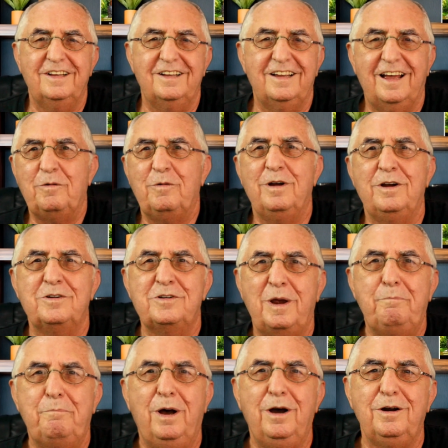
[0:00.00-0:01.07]
I don't want to say
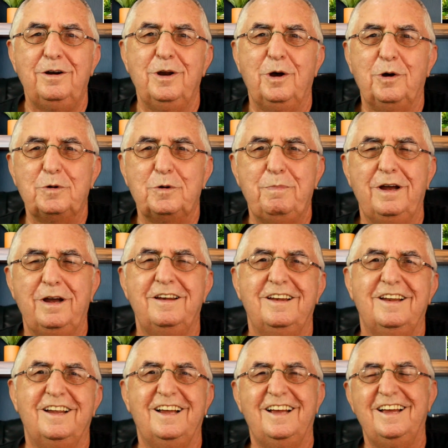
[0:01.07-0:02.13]
pug nose, but
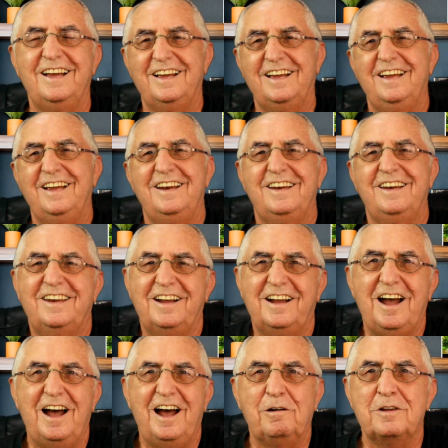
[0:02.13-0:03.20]
in
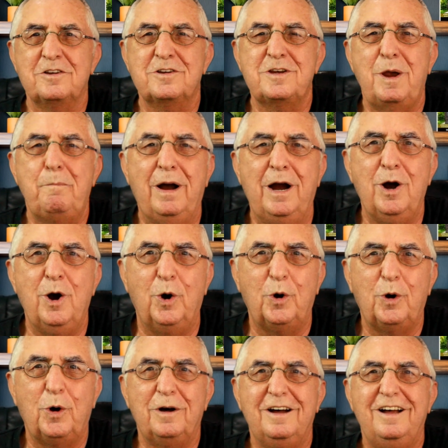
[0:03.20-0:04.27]
Tagalog, you say
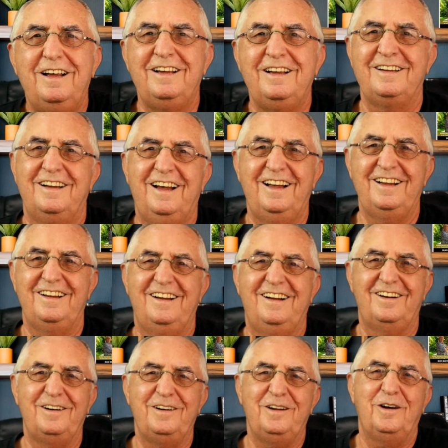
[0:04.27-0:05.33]
pango,
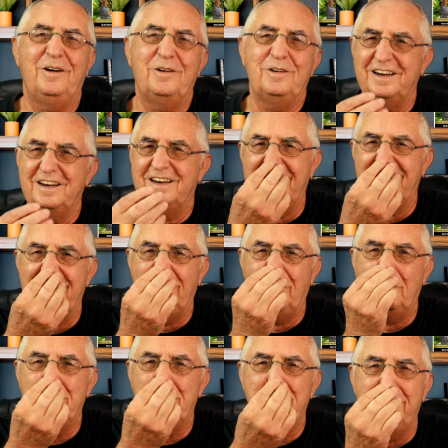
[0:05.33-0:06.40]
her nose, a little
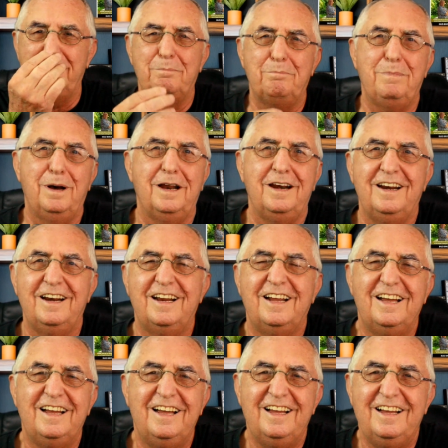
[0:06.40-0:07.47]
bitty button.
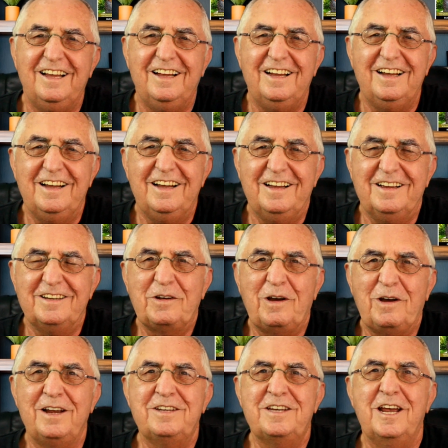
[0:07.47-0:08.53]
So
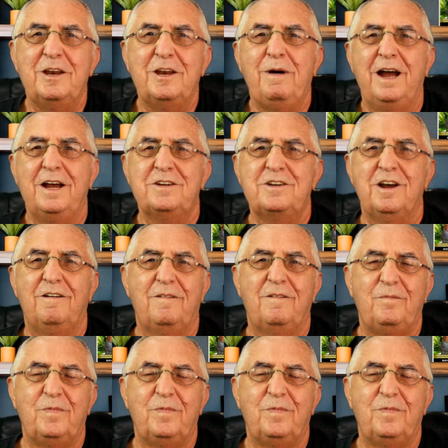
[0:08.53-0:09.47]
I said to myself,